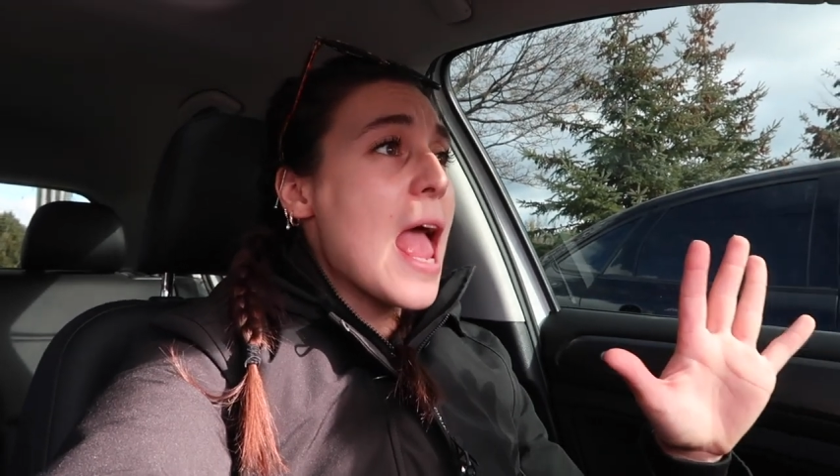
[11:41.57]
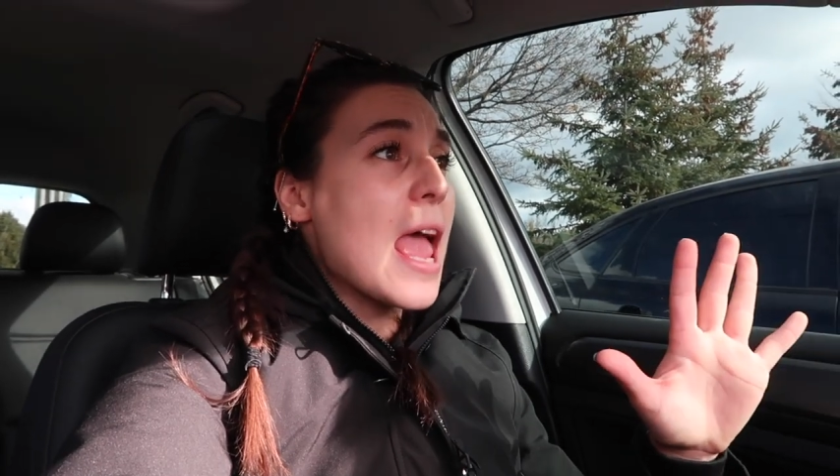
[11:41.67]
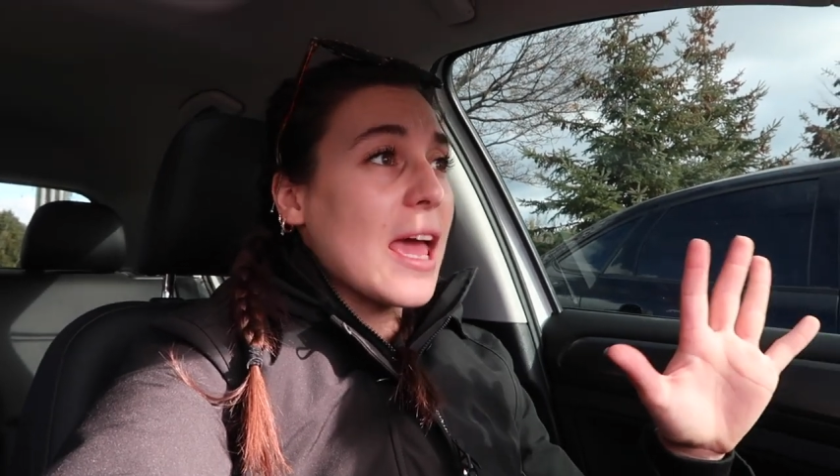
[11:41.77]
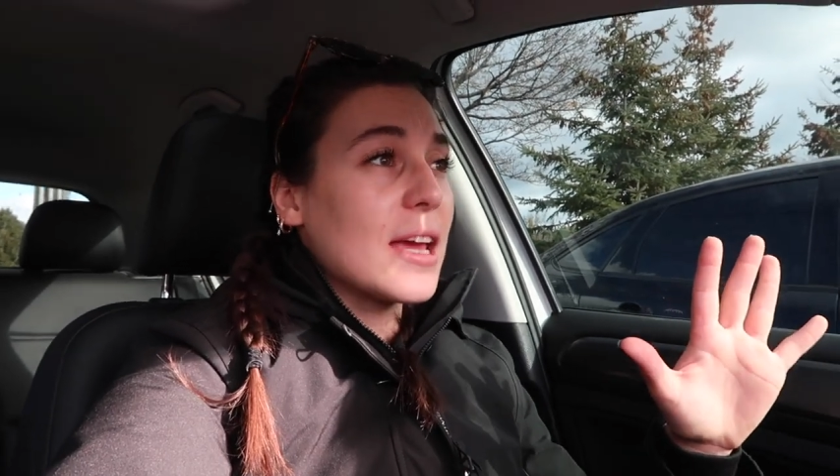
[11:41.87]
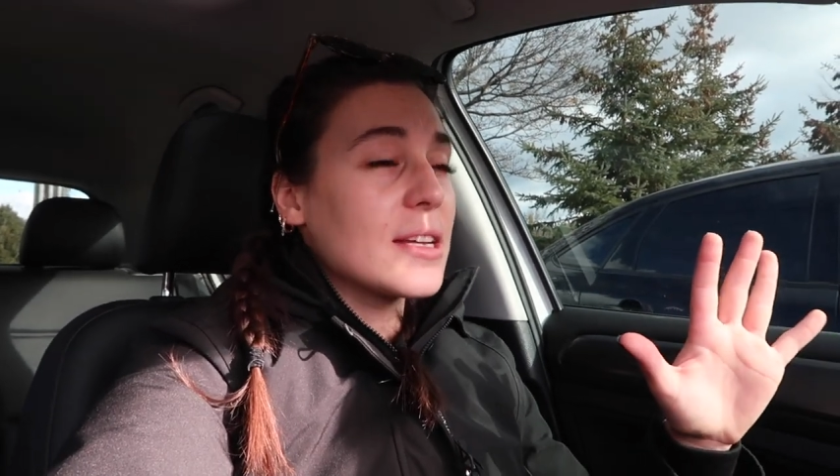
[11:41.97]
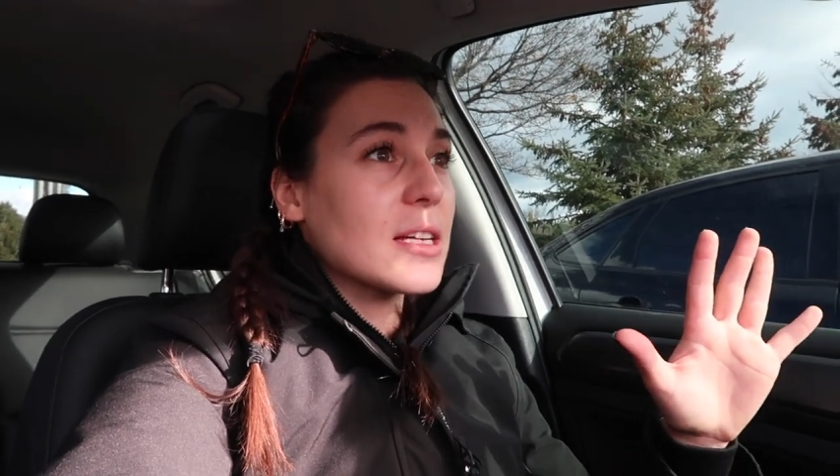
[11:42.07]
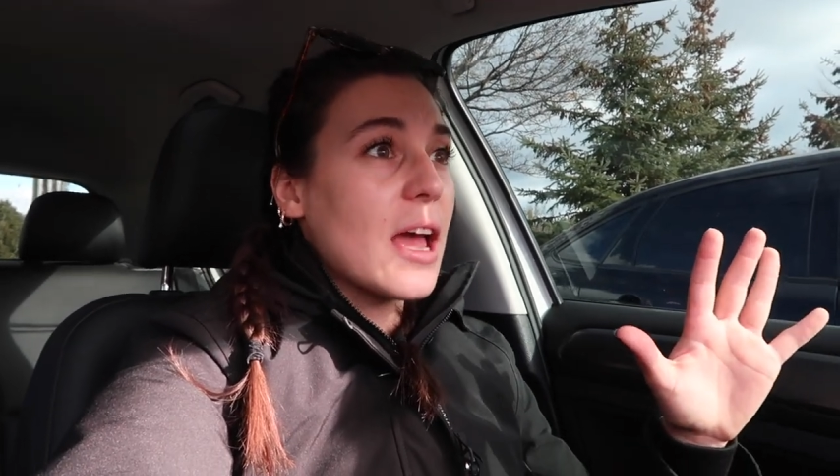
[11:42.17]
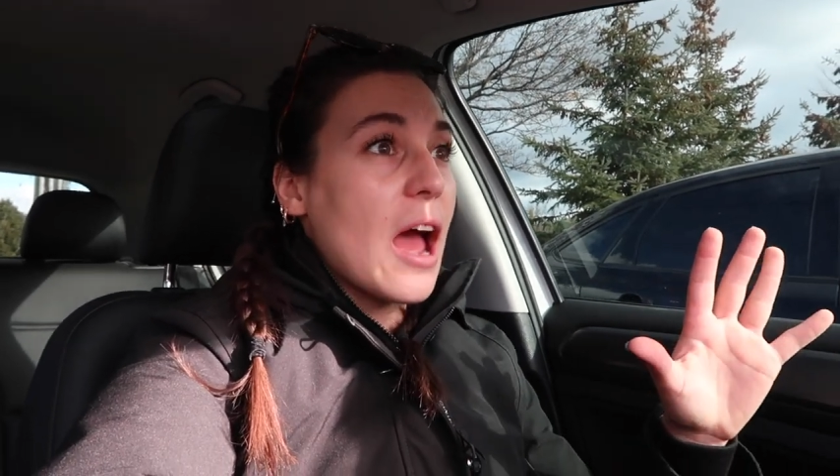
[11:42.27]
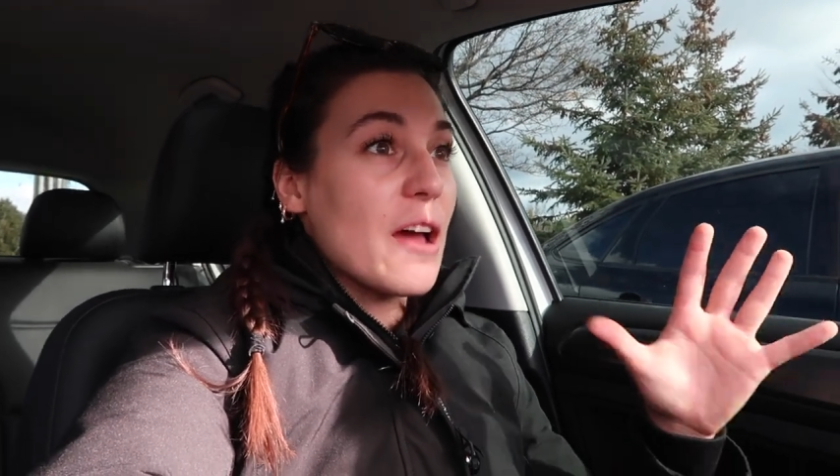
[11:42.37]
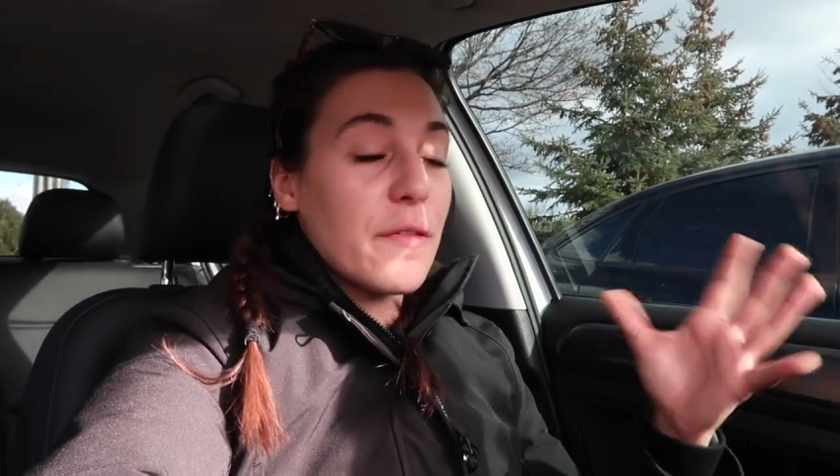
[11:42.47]
and
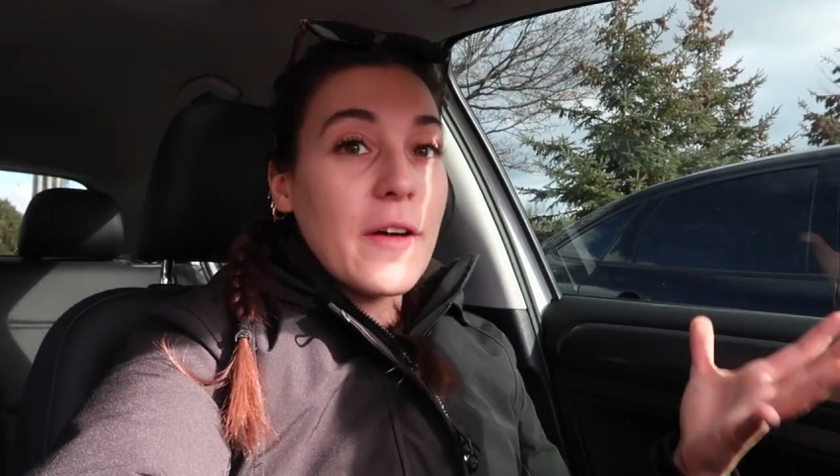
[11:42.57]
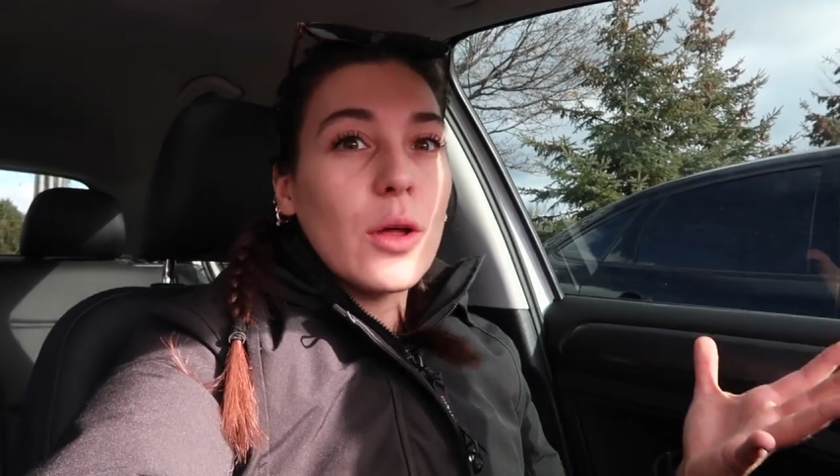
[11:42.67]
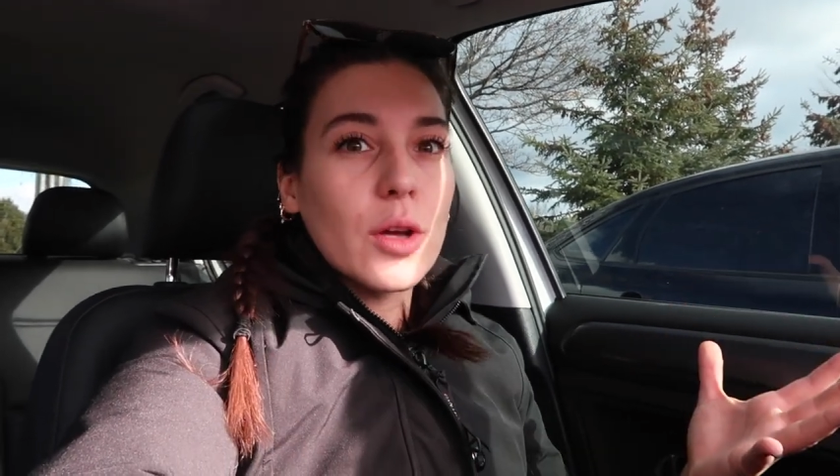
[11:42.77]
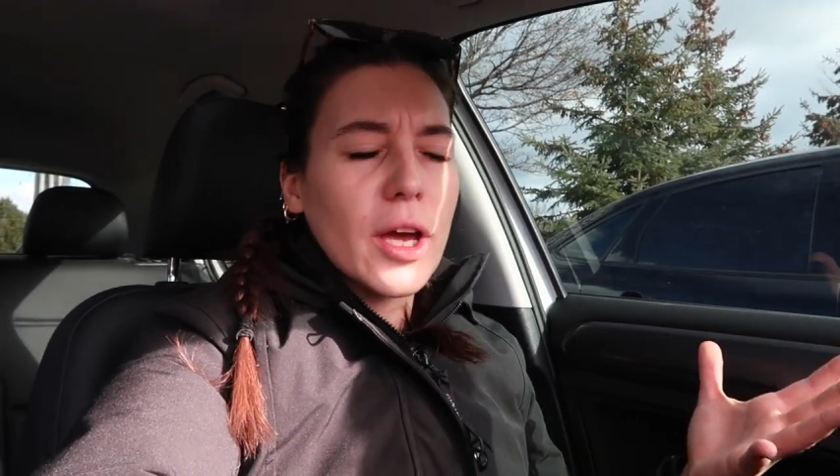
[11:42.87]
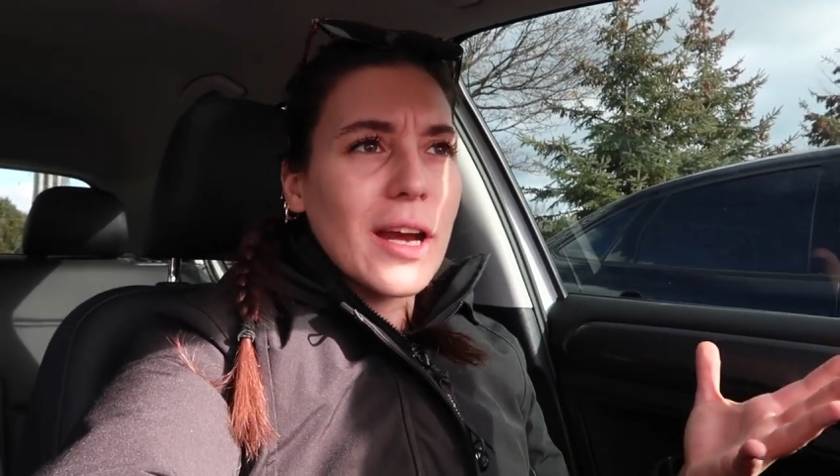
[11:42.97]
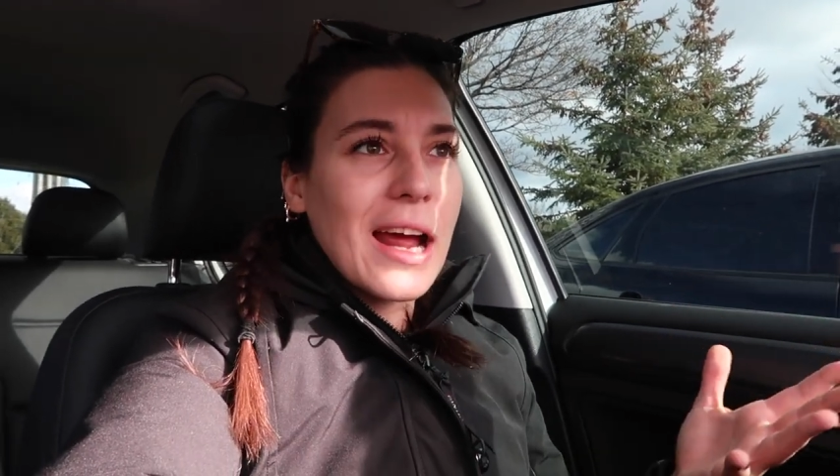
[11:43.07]
I felt good.